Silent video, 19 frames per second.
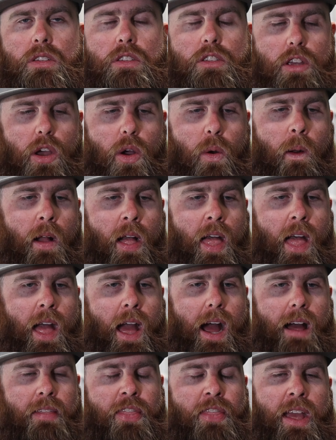And so
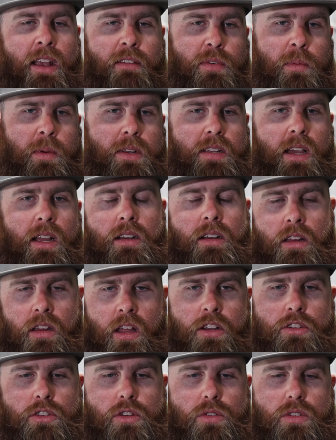I think from a
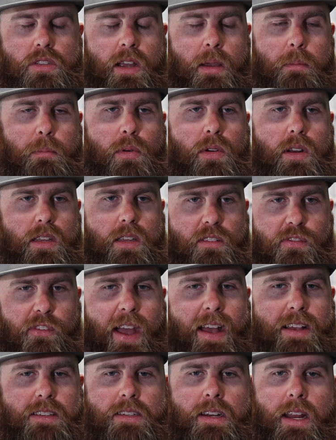technological standpoint, it's
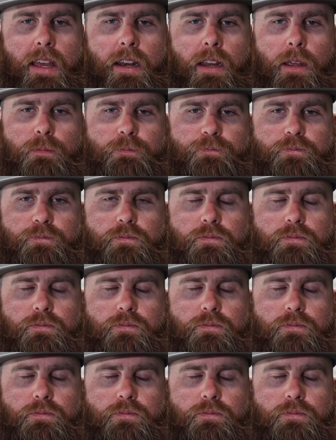fascinating,